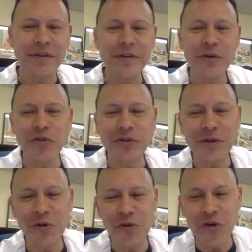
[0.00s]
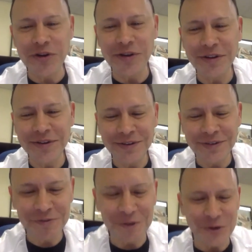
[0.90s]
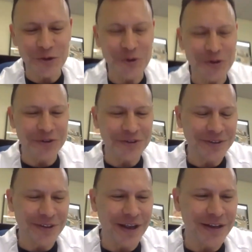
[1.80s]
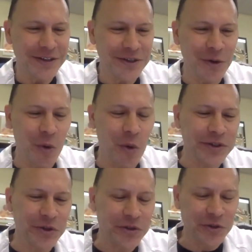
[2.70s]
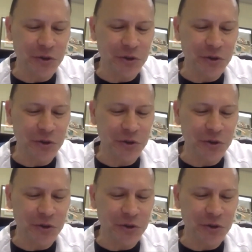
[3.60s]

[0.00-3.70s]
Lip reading: thank you, Ronnie, for your nice question.